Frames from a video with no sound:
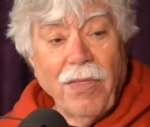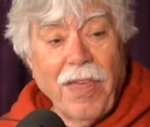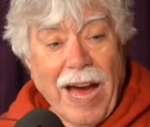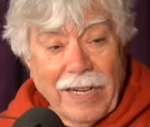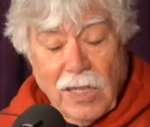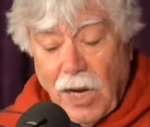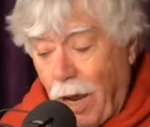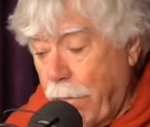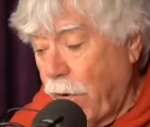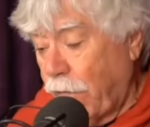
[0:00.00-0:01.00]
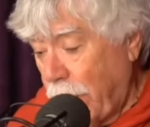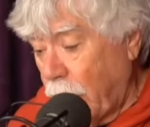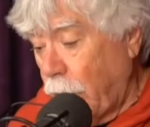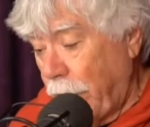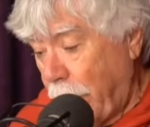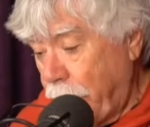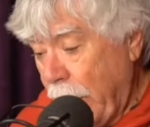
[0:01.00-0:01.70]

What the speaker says: that type of element?